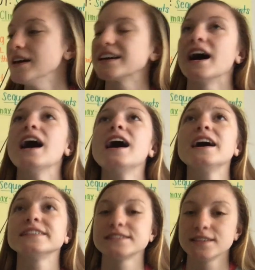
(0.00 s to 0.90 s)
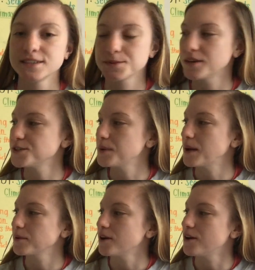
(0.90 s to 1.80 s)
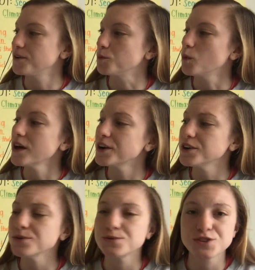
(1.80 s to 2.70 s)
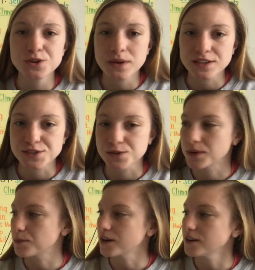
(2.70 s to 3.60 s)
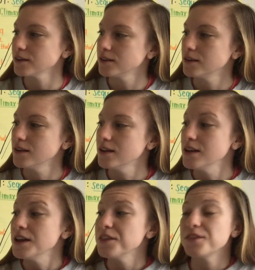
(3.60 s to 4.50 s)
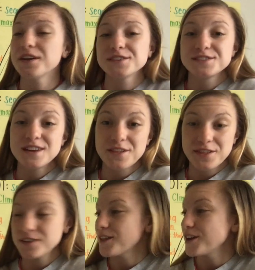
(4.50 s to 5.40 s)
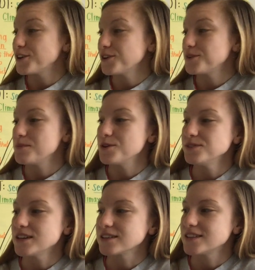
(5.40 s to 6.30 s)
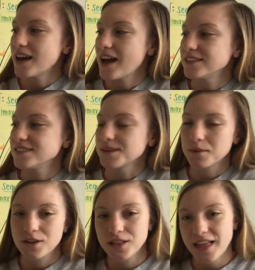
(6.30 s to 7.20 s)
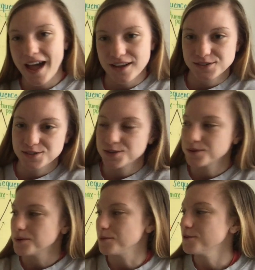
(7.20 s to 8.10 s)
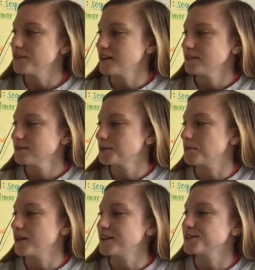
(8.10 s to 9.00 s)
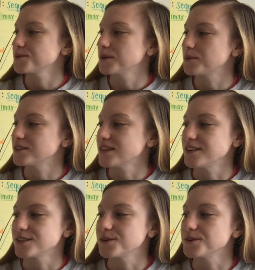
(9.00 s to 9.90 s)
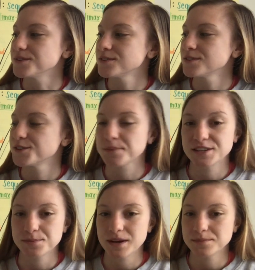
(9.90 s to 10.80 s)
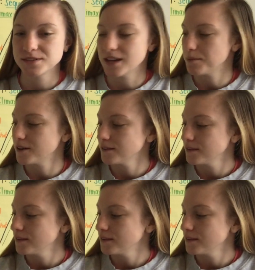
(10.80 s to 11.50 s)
Cut, SpongeBob called. What are you doing, Squidward? There's nothing like good music to add some class to a movie, replied Squidward Tentacles, SpongeBob's neighbor.